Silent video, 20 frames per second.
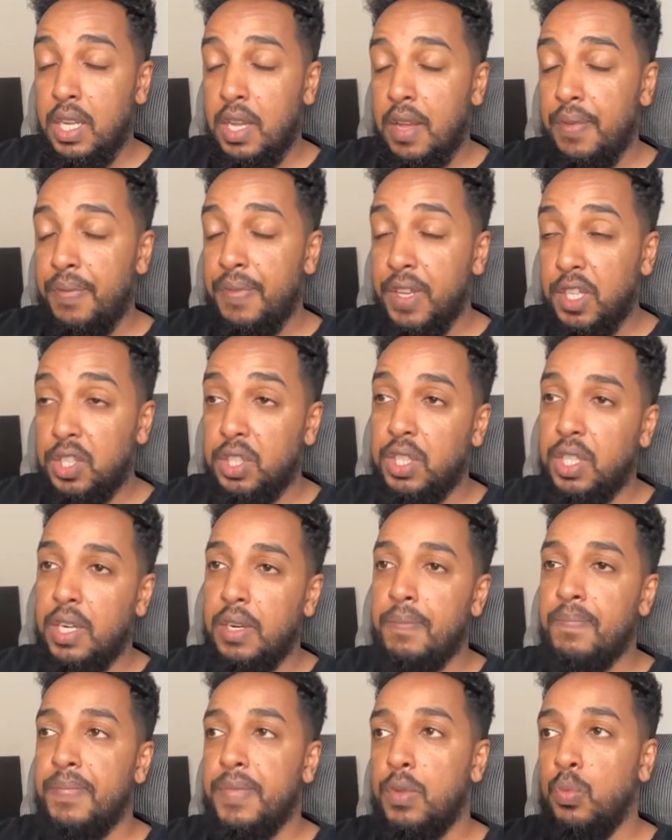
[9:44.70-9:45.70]
a
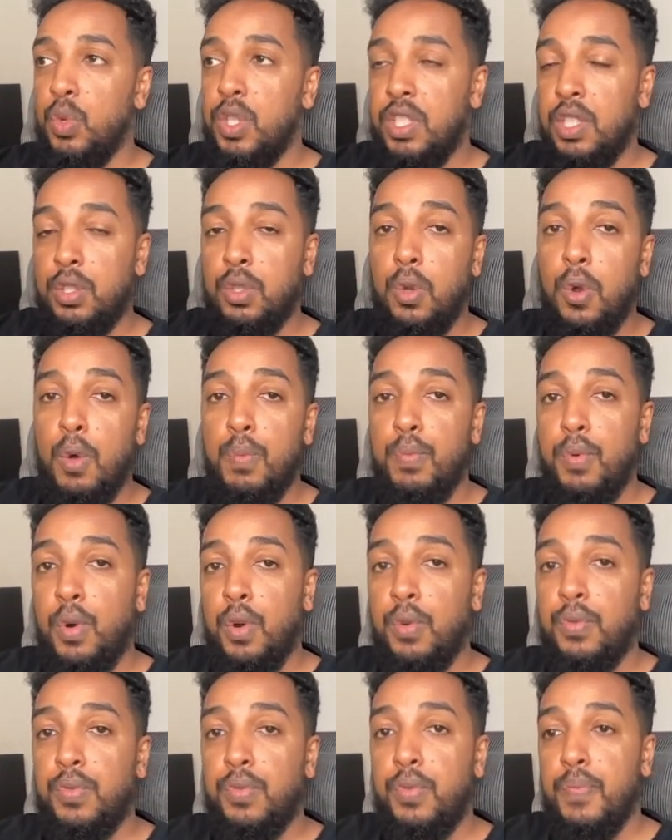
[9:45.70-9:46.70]
fixture with the scope
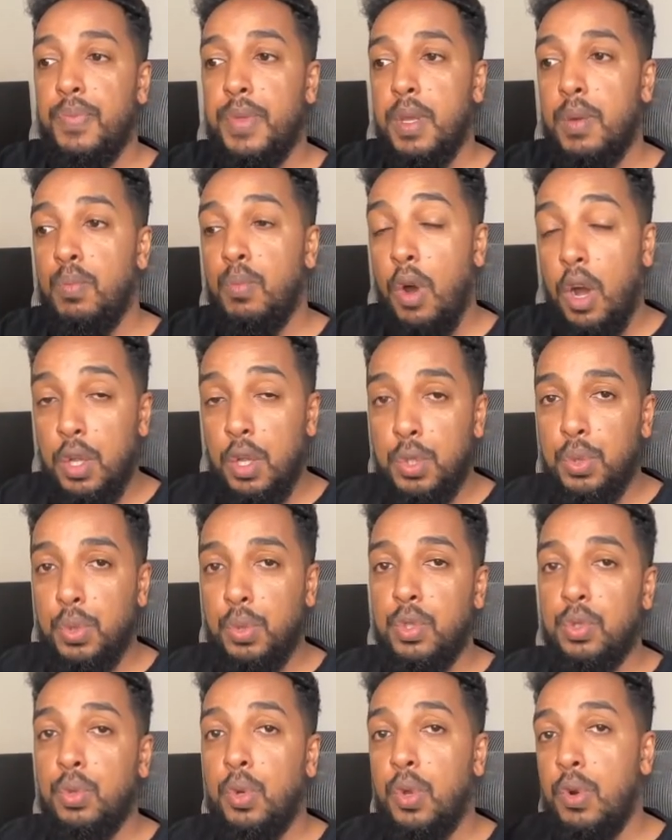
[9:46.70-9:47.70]
of module,
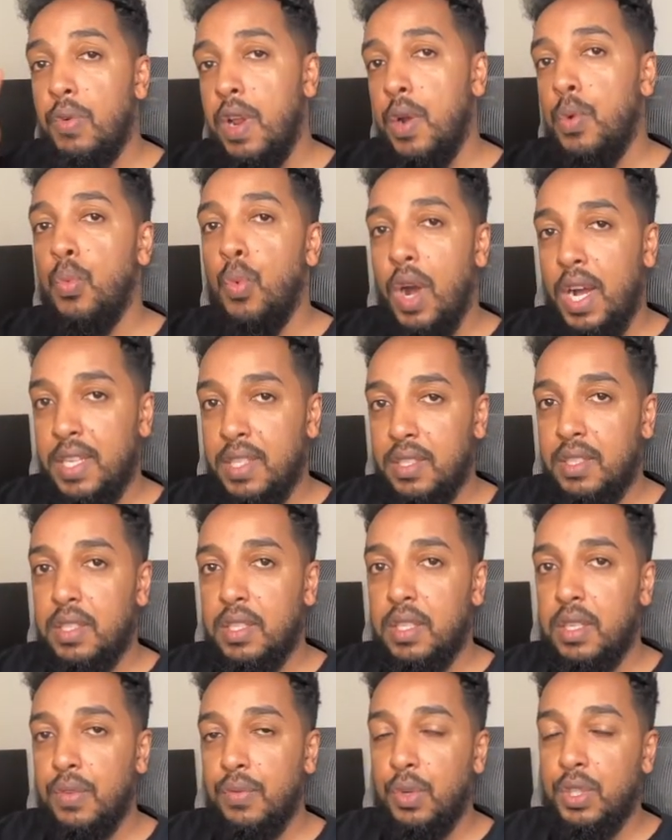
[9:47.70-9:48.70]
it's going to run once
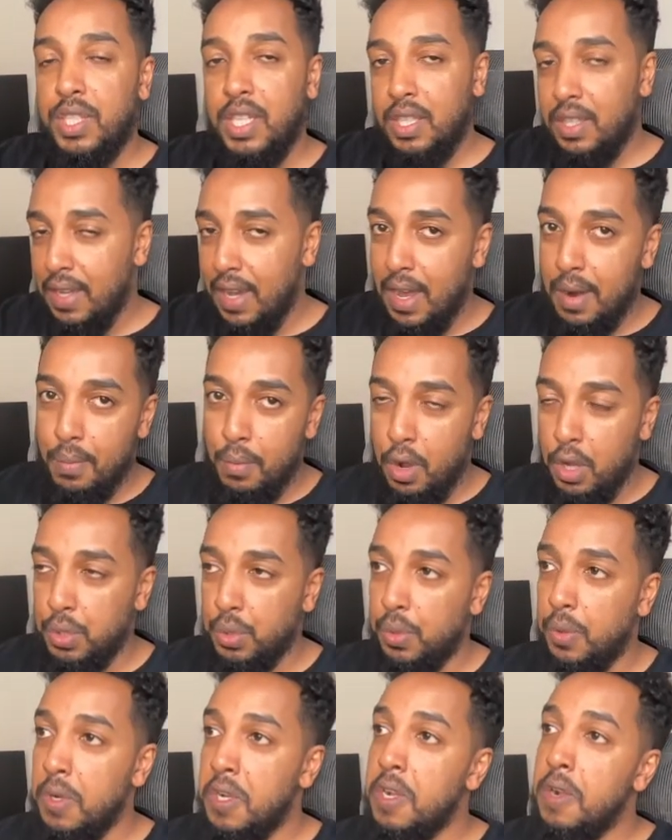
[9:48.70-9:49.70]
for the entire module.
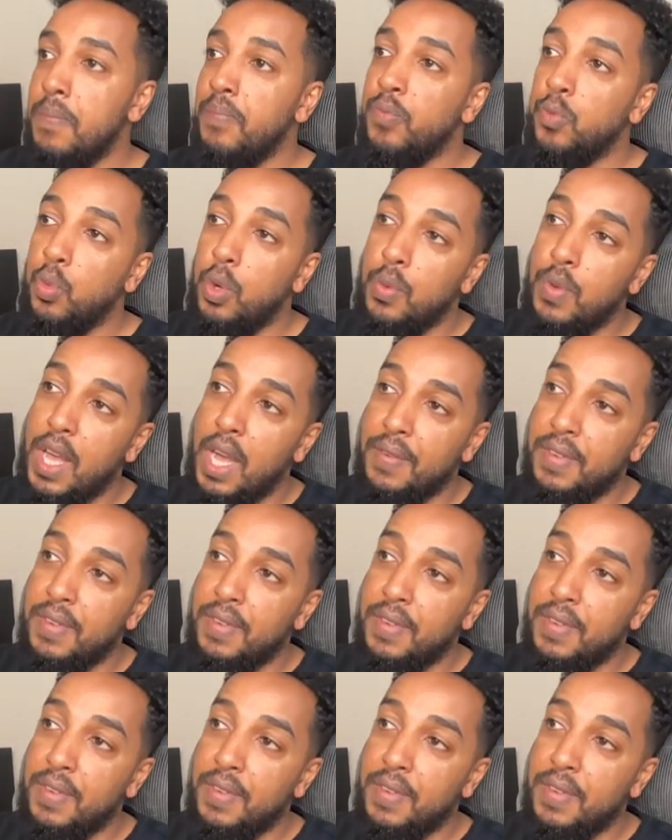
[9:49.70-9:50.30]
When we have a